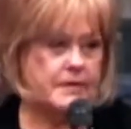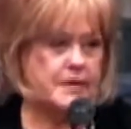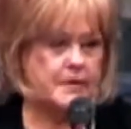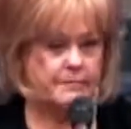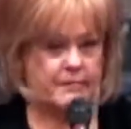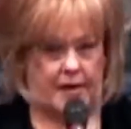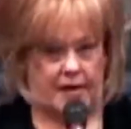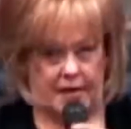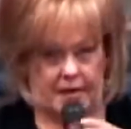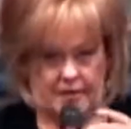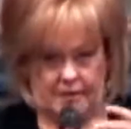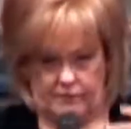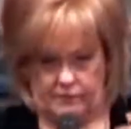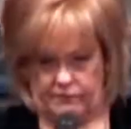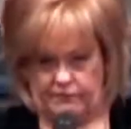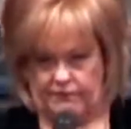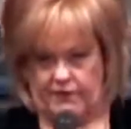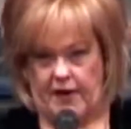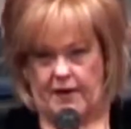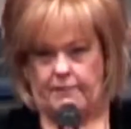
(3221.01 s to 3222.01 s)
my
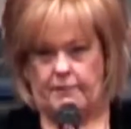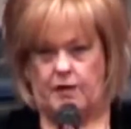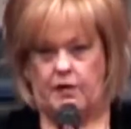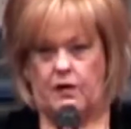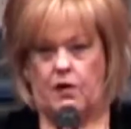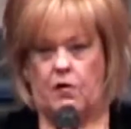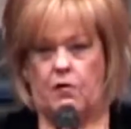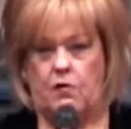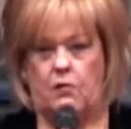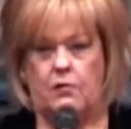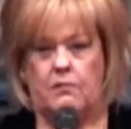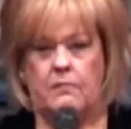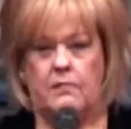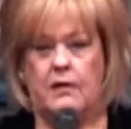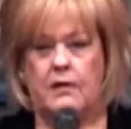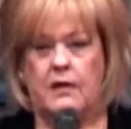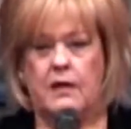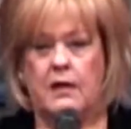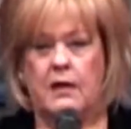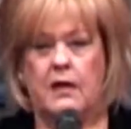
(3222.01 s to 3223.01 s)
family at home.
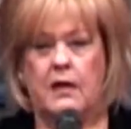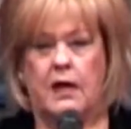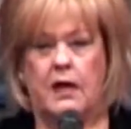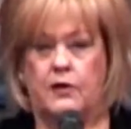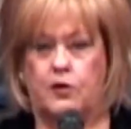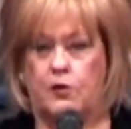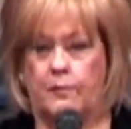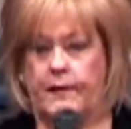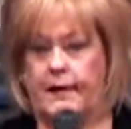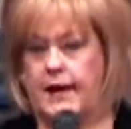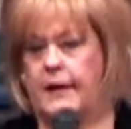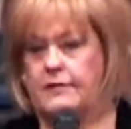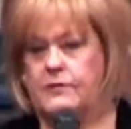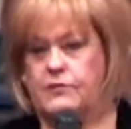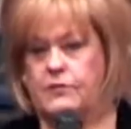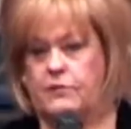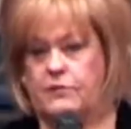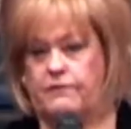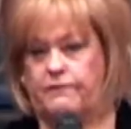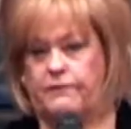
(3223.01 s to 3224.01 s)
And nobody
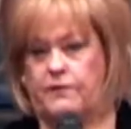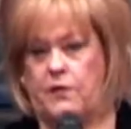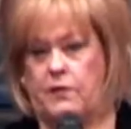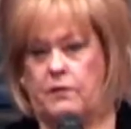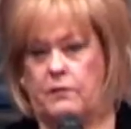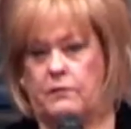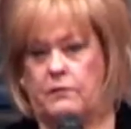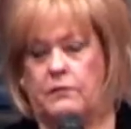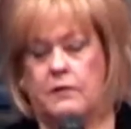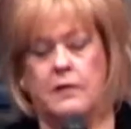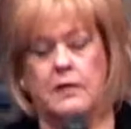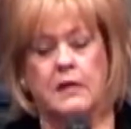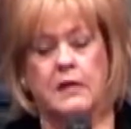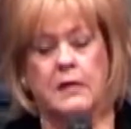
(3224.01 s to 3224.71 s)
answered their phone.